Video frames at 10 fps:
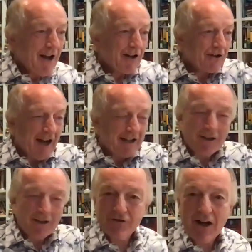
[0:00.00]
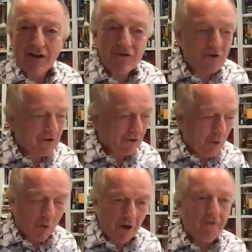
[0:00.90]
Crack the crown
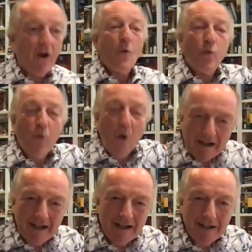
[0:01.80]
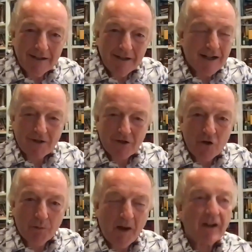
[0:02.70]
cork off, whack it in a tooth
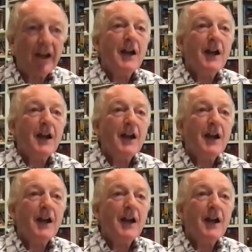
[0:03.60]
mug,